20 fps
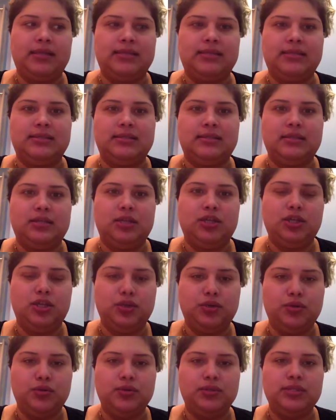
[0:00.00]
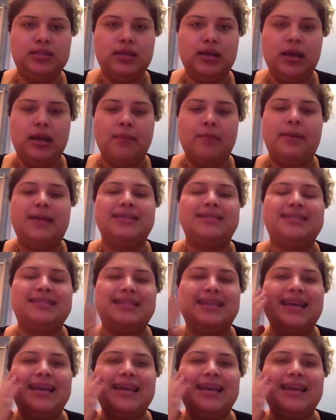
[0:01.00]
people can use,